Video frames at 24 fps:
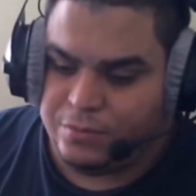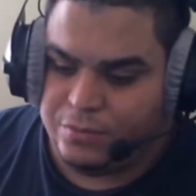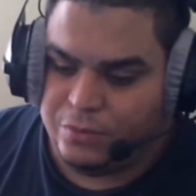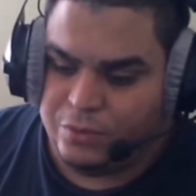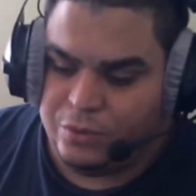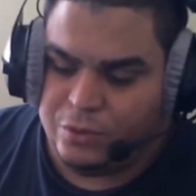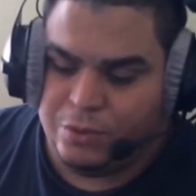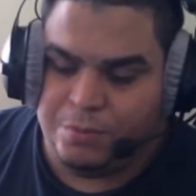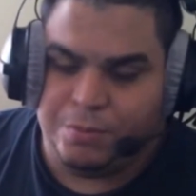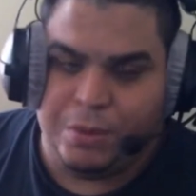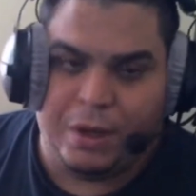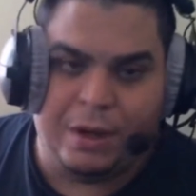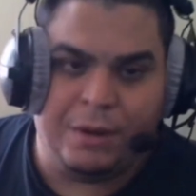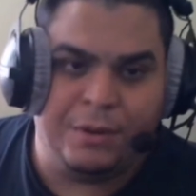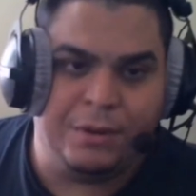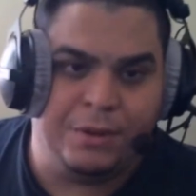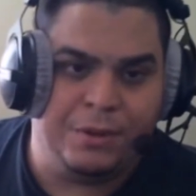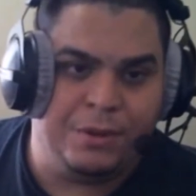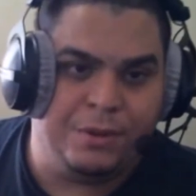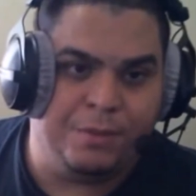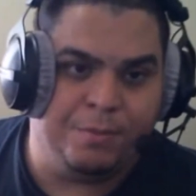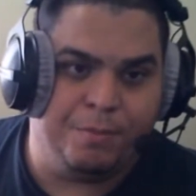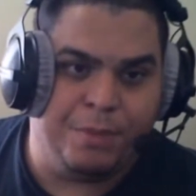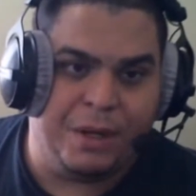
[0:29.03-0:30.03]
you probably
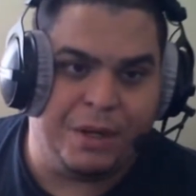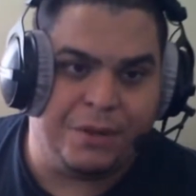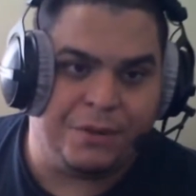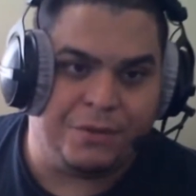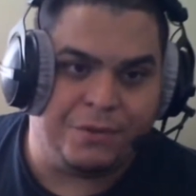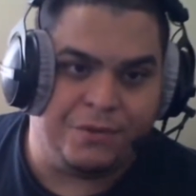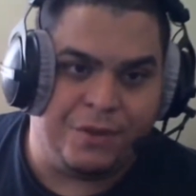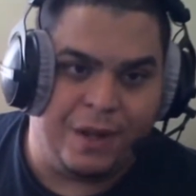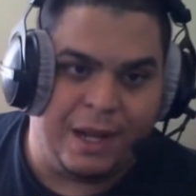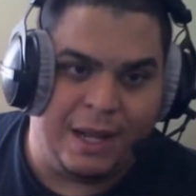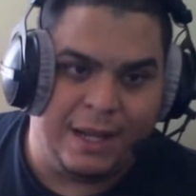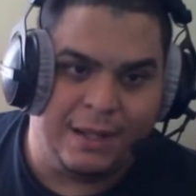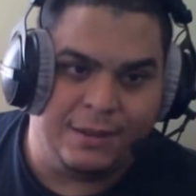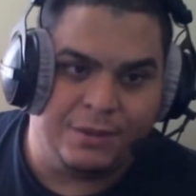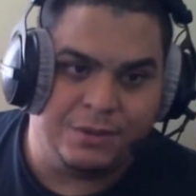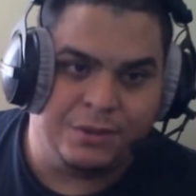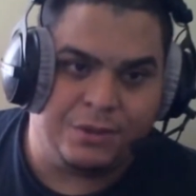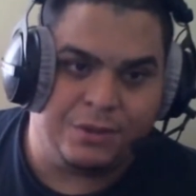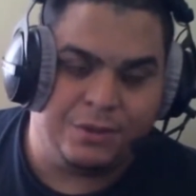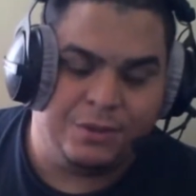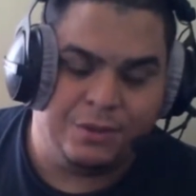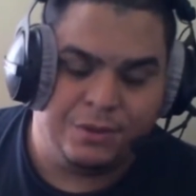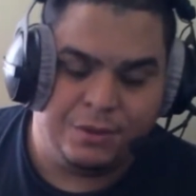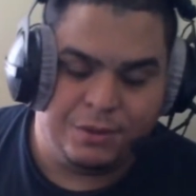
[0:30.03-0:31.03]
need better
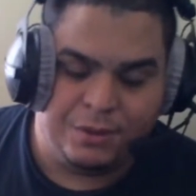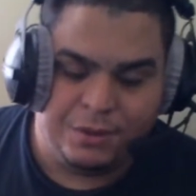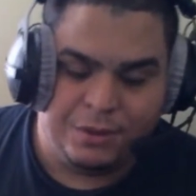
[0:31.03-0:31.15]
fans.